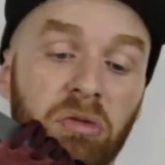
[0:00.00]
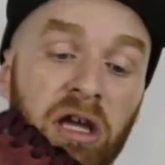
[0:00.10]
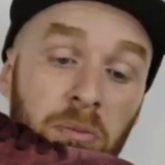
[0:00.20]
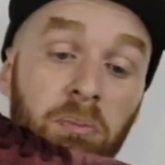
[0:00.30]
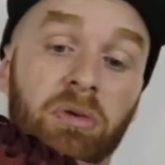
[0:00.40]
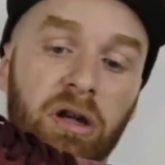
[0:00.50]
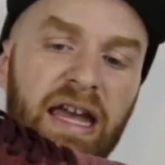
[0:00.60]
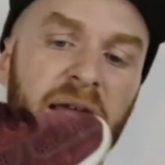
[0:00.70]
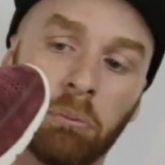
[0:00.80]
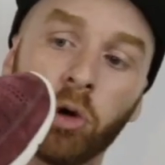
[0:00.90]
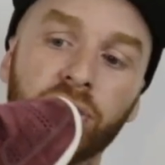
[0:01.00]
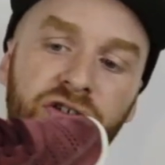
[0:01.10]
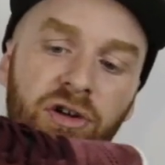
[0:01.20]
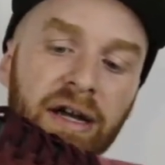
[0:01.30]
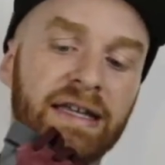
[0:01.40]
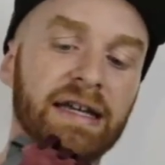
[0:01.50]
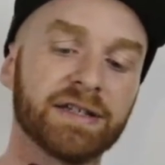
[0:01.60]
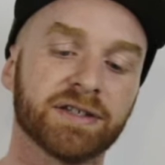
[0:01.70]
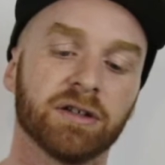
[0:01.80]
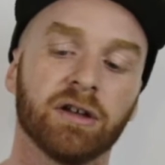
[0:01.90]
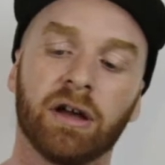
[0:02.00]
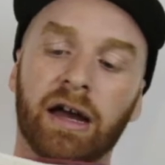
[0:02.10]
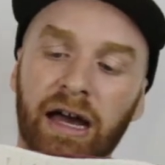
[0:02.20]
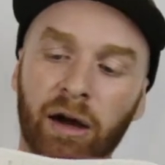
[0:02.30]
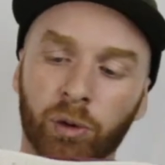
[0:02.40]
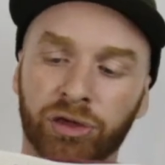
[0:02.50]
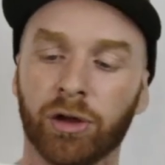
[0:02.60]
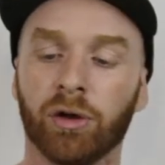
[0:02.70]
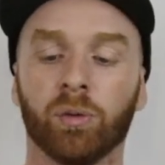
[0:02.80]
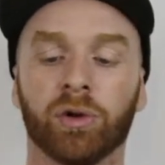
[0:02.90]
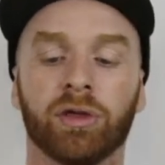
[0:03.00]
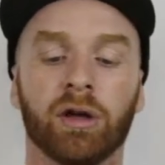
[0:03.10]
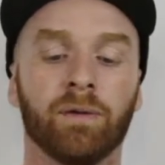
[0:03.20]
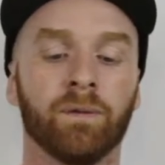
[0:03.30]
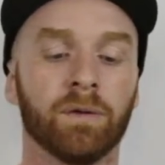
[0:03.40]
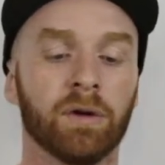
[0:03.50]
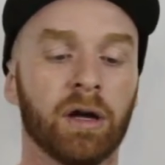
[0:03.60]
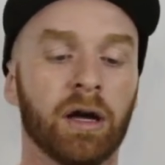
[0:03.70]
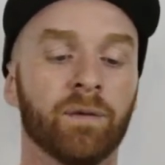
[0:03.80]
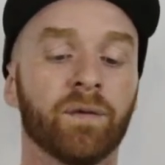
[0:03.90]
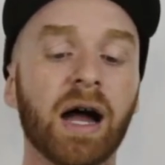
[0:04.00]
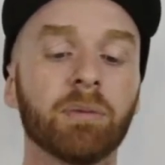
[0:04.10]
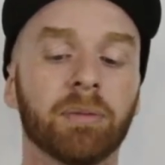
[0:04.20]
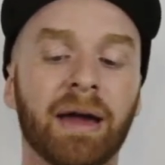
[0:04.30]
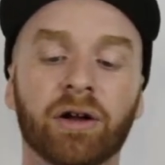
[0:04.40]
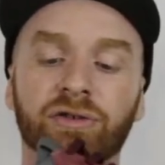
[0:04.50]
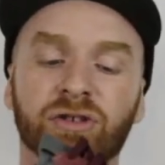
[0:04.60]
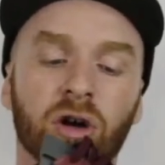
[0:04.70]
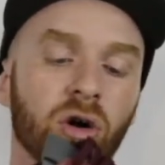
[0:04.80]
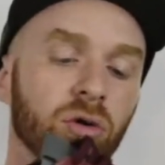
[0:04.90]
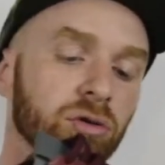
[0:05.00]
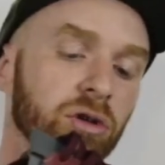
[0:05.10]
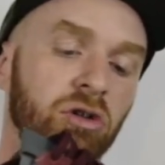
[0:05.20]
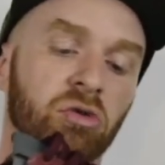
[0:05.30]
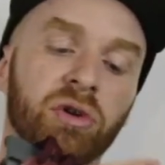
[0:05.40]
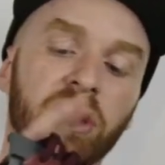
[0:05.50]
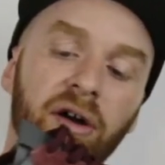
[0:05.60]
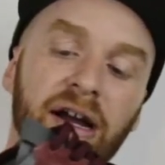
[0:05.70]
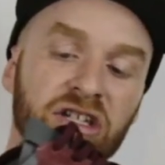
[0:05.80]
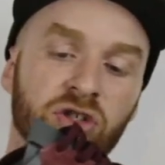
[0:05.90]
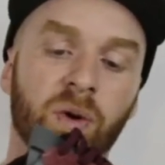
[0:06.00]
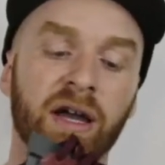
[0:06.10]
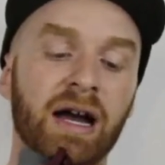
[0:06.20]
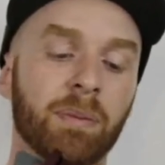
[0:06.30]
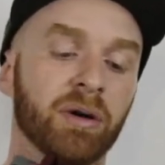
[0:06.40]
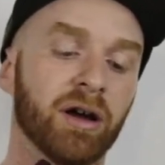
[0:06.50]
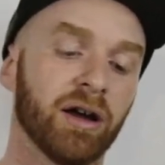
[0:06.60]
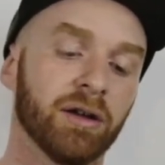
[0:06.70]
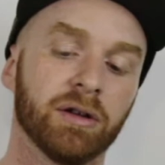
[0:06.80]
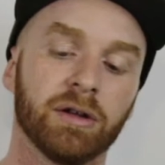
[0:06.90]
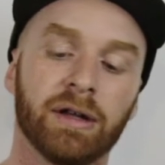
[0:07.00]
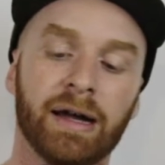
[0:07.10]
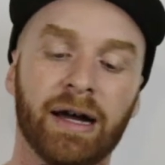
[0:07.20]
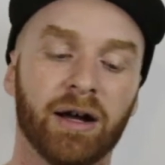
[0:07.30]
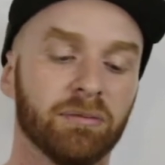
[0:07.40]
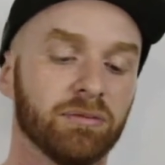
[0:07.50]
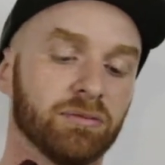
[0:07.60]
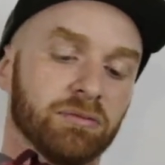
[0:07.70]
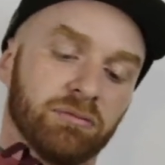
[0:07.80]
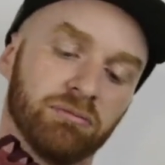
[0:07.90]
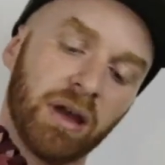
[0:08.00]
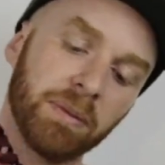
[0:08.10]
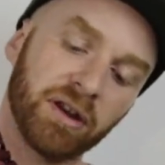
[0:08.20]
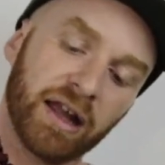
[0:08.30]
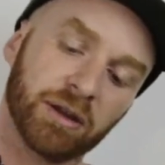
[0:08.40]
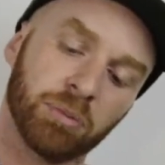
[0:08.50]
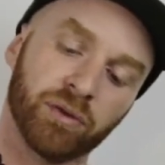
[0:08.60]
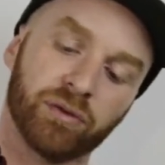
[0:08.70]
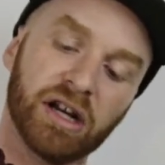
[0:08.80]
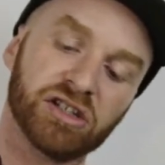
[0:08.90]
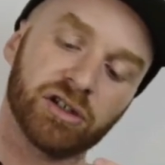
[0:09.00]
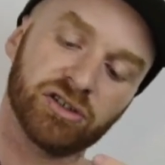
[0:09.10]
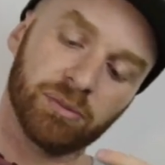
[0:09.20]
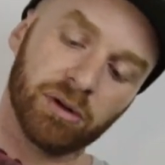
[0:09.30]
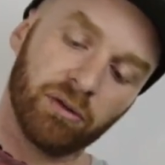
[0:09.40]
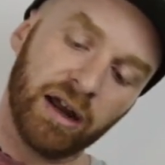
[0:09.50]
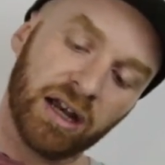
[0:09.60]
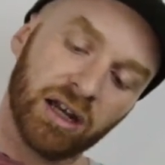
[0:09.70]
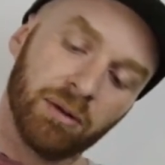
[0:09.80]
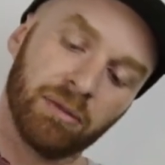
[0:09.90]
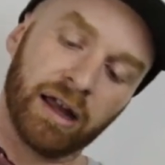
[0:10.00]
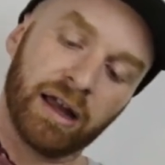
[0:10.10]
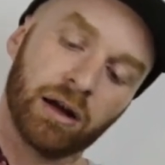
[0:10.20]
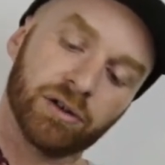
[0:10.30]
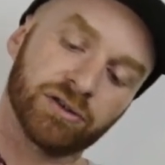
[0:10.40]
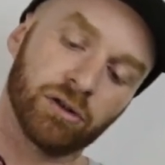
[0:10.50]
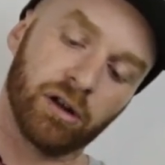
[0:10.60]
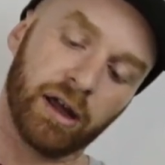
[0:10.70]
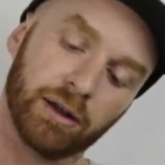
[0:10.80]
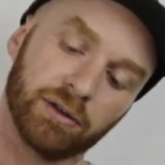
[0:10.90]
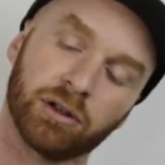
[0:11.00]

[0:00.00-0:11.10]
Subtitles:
in person, I guess, with the Vibram outsole, really nice suede upper. Maybe like the perforation is a bit random, like how it's not like